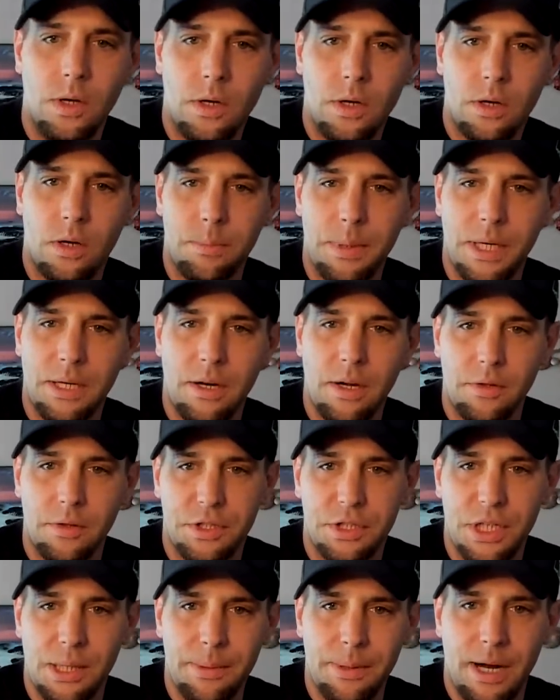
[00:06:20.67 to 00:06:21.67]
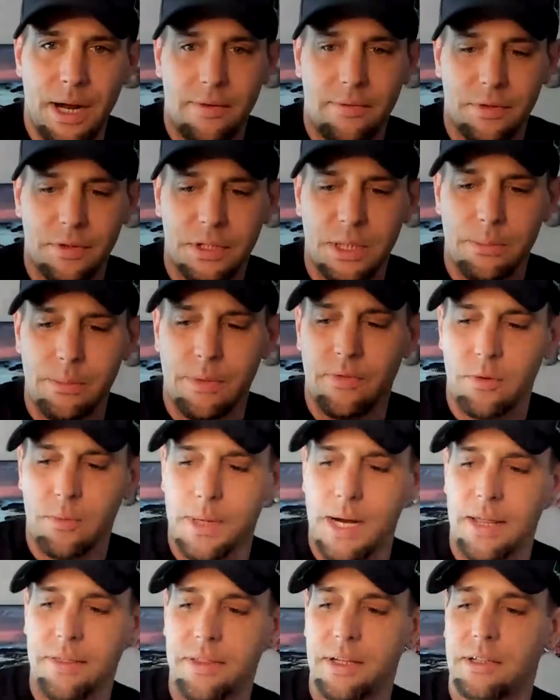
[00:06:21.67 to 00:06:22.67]
Could be another Gemini for some of you,
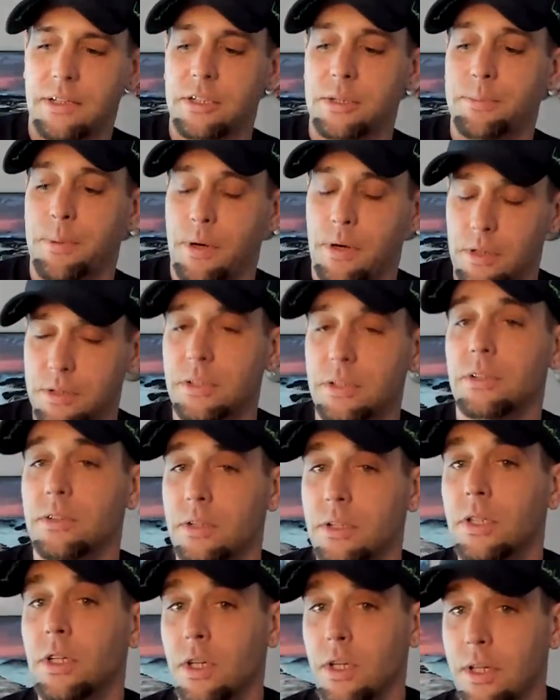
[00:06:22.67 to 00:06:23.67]
but I think this person,